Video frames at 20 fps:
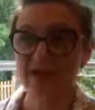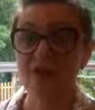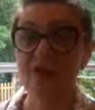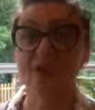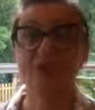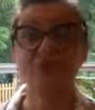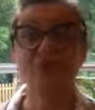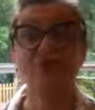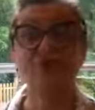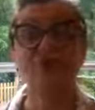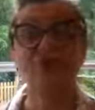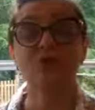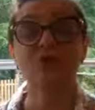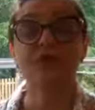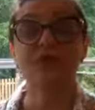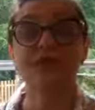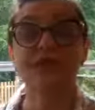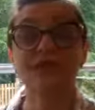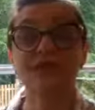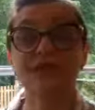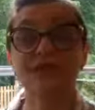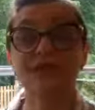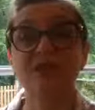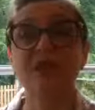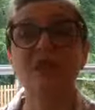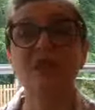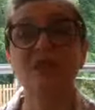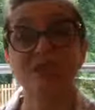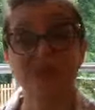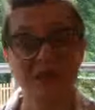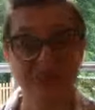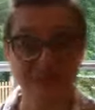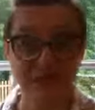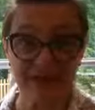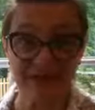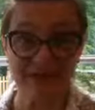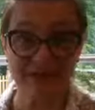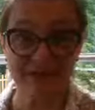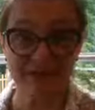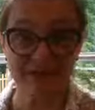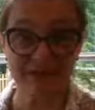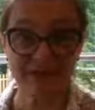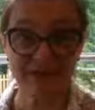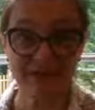First rule is respect.